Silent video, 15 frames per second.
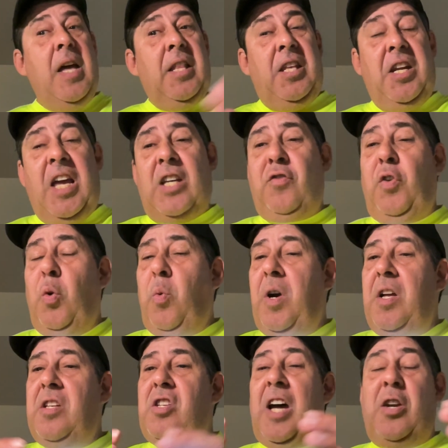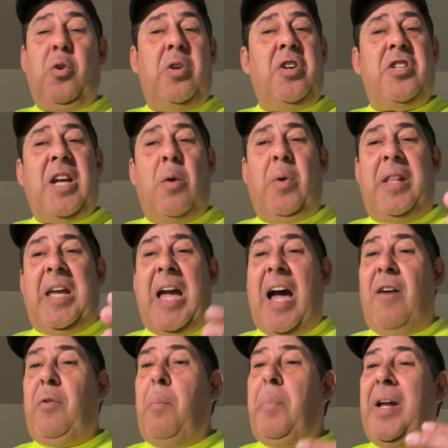The next few ones, I don't understand why they
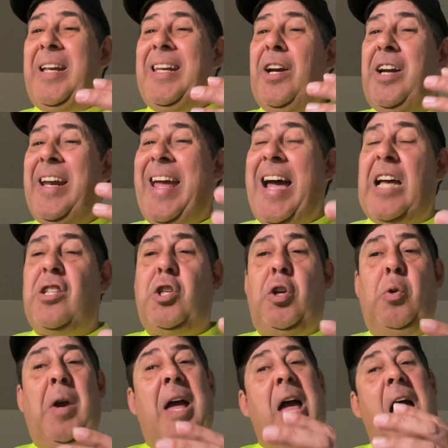have them, but they're going to ask you,